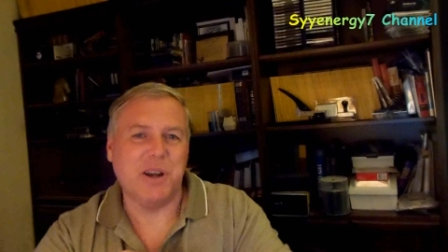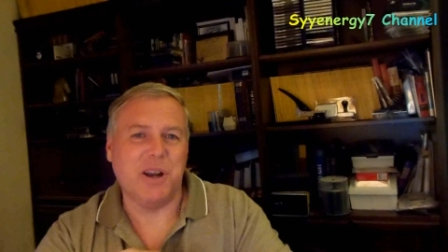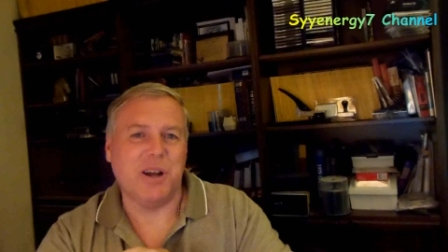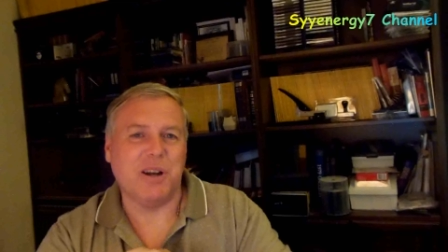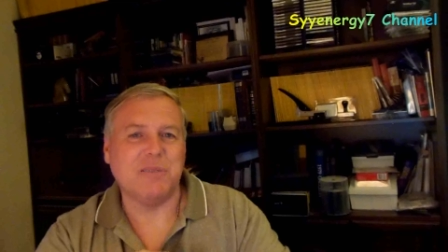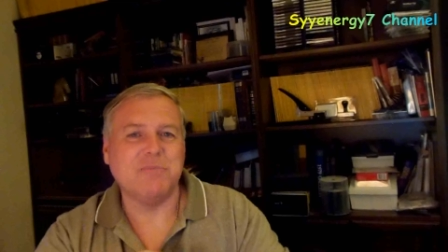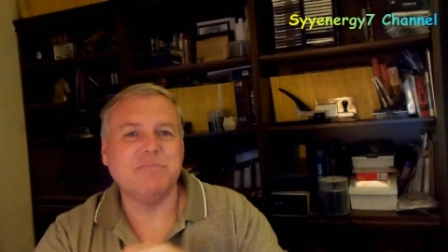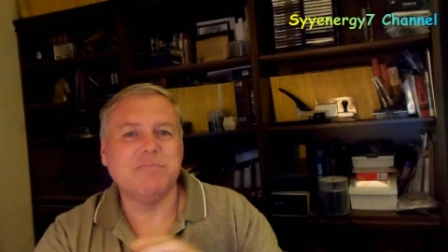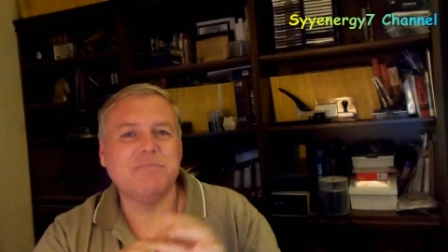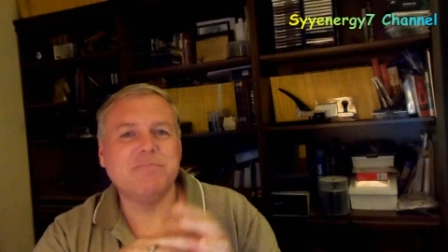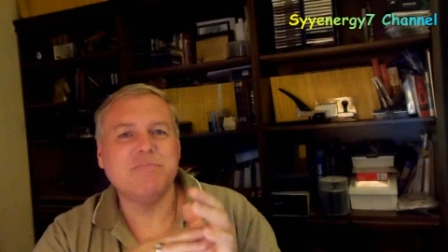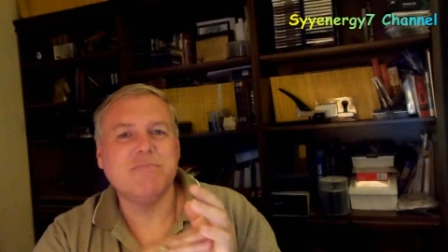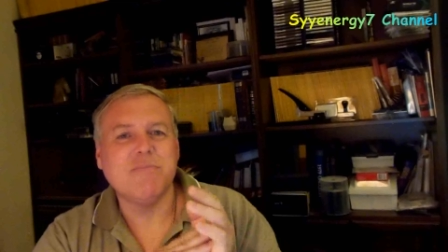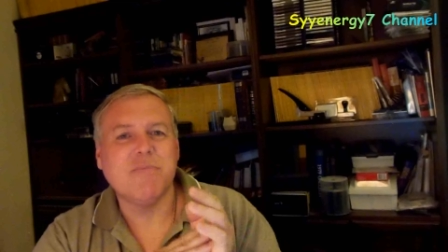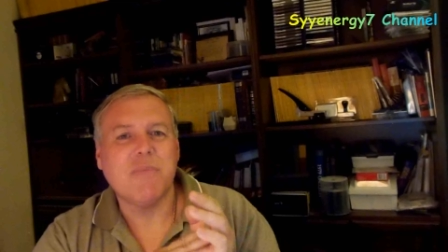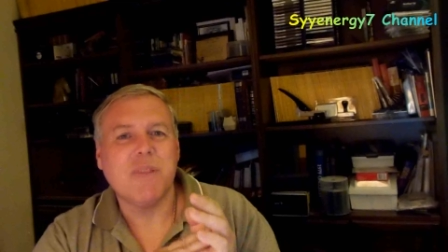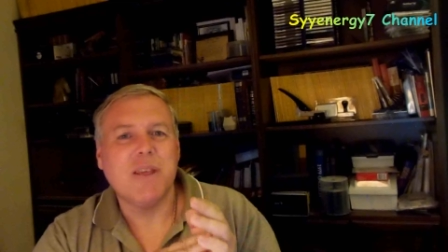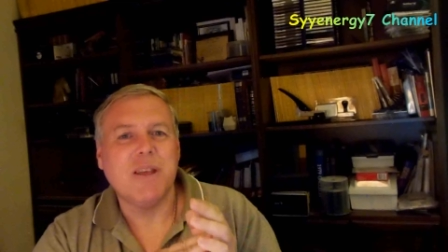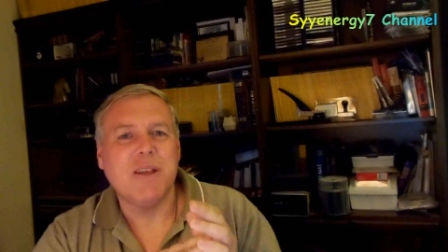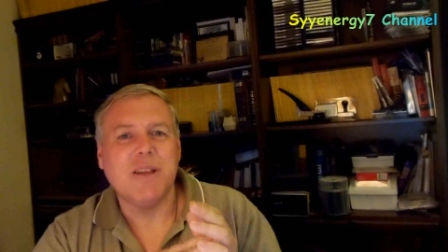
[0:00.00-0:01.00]
you know,
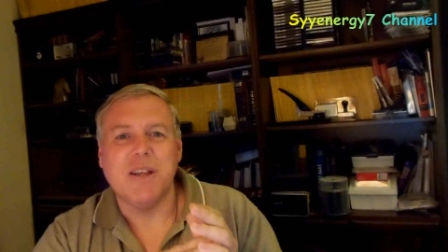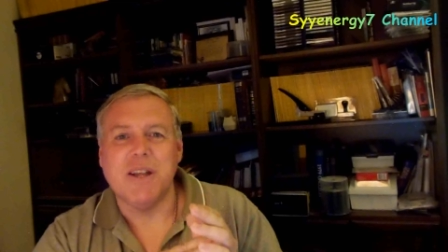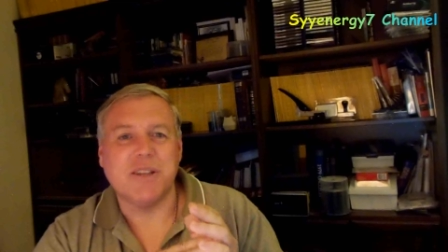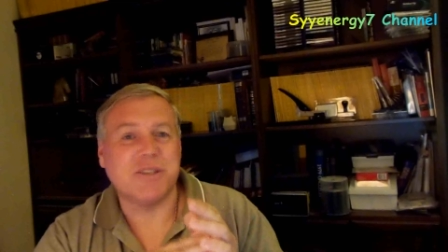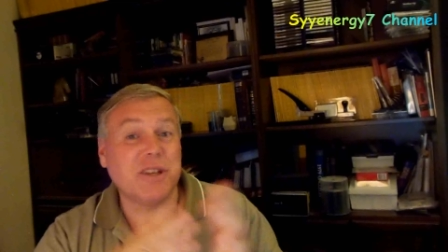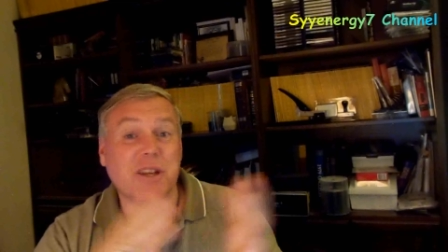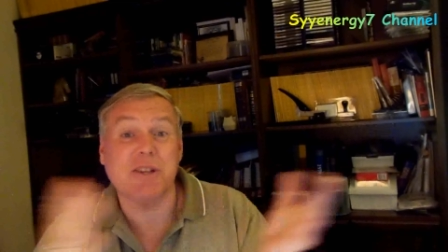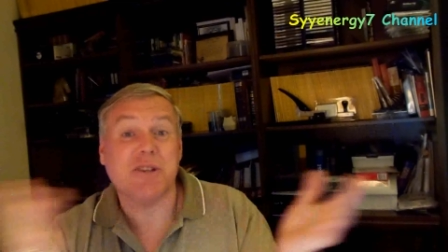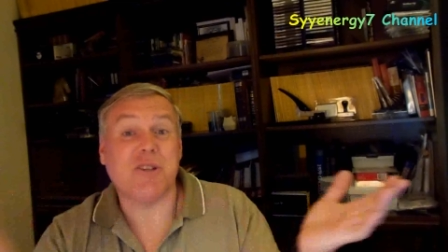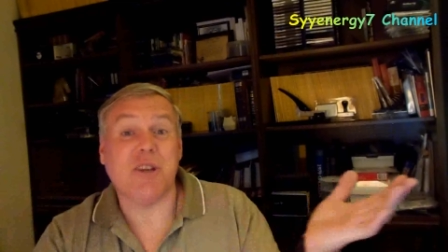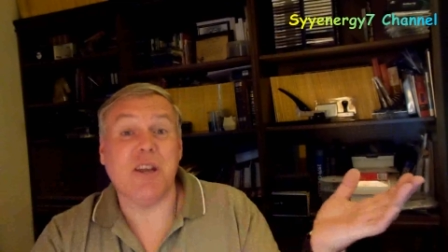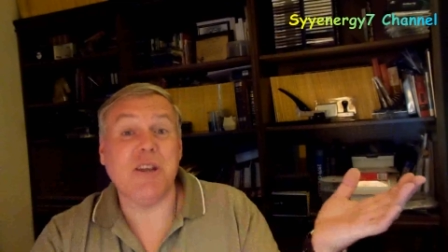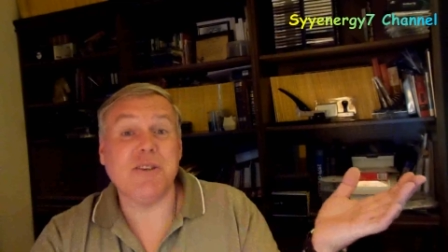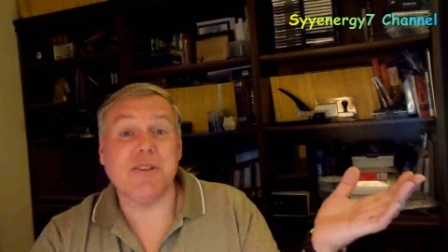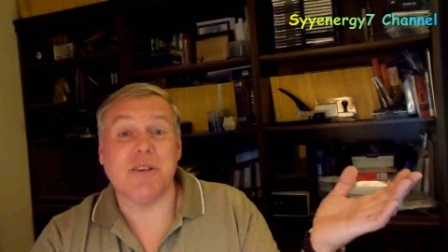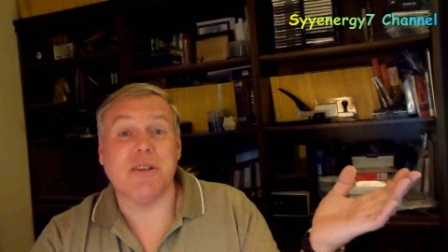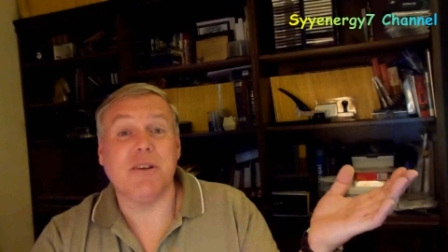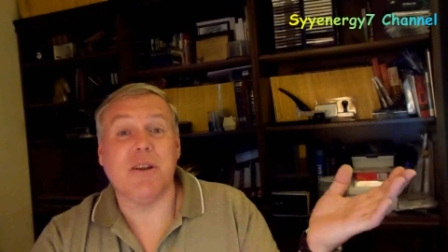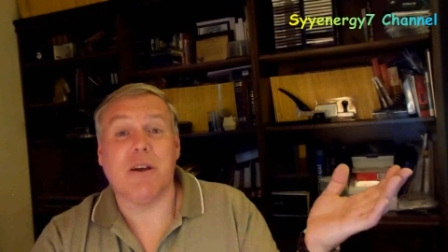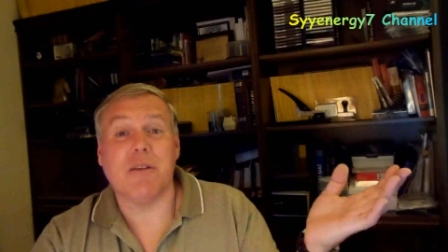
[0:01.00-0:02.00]
it's not
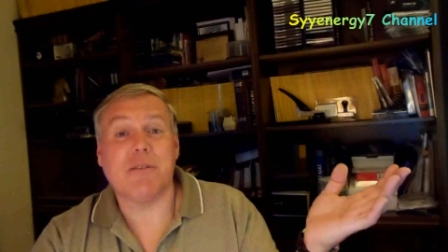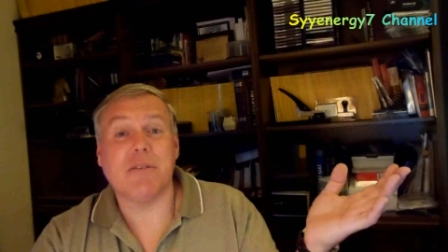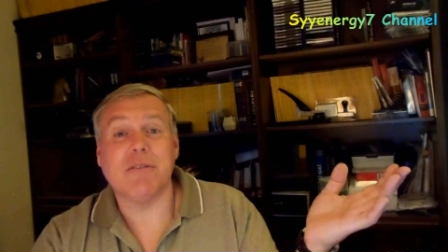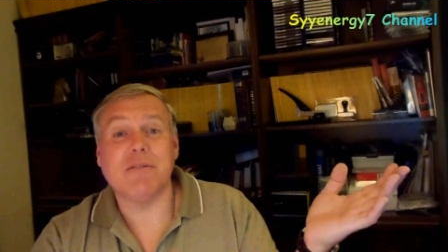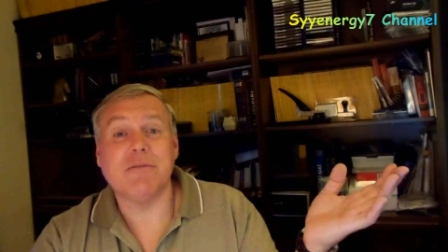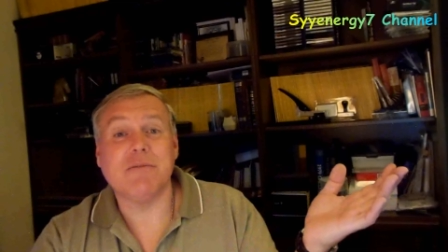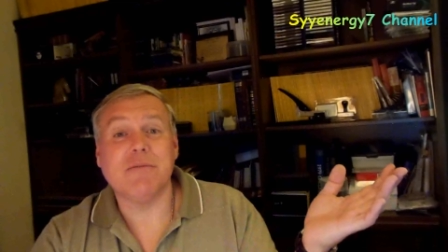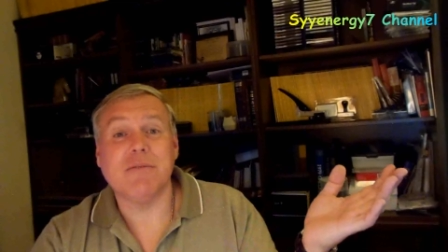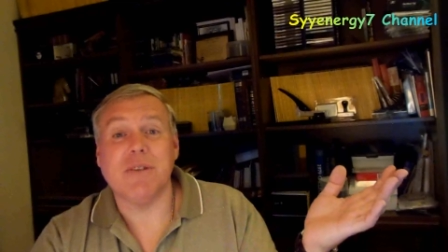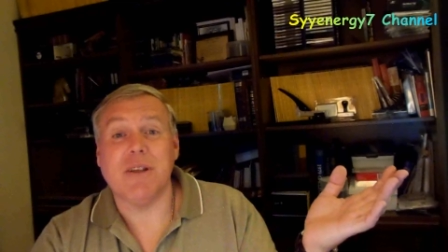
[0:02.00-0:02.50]
changing nothing.